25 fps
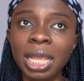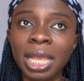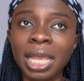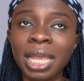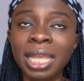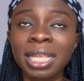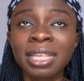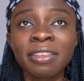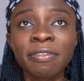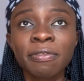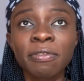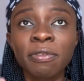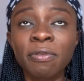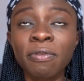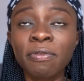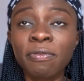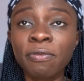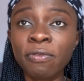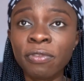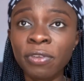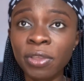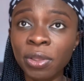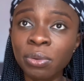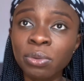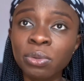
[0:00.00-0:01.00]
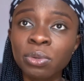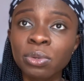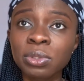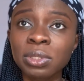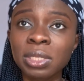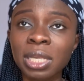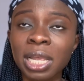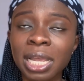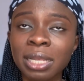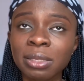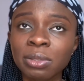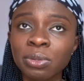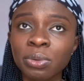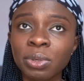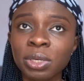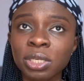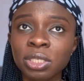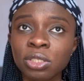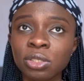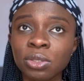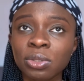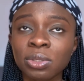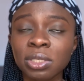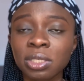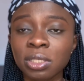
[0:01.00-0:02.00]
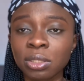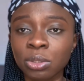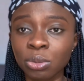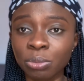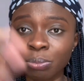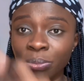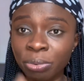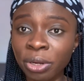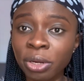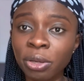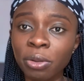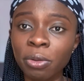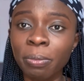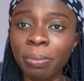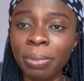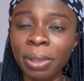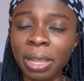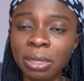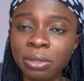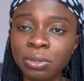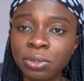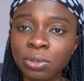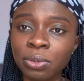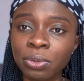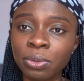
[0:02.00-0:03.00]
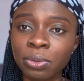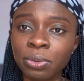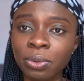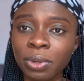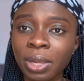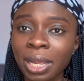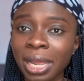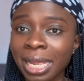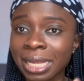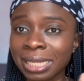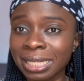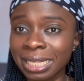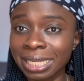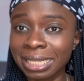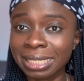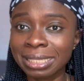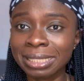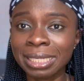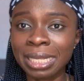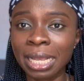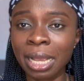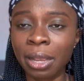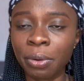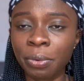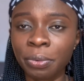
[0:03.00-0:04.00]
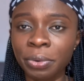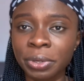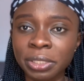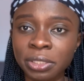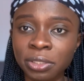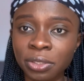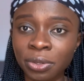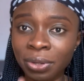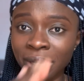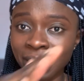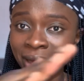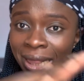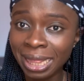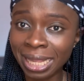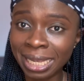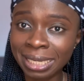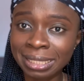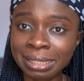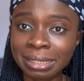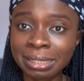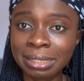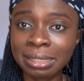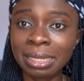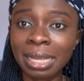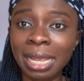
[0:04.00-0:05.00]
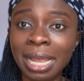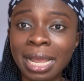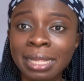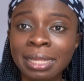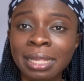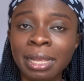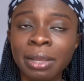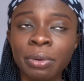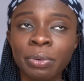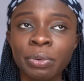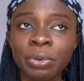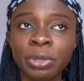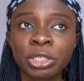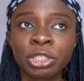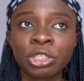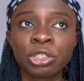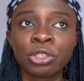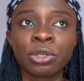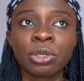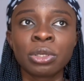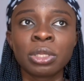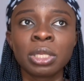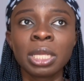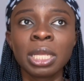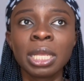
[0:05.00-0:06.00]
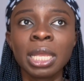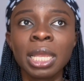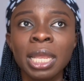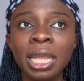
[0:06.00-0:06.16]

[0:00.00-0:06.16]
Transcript: And if you fail those hard questions, it will bring you back to an easier question, a less harder question.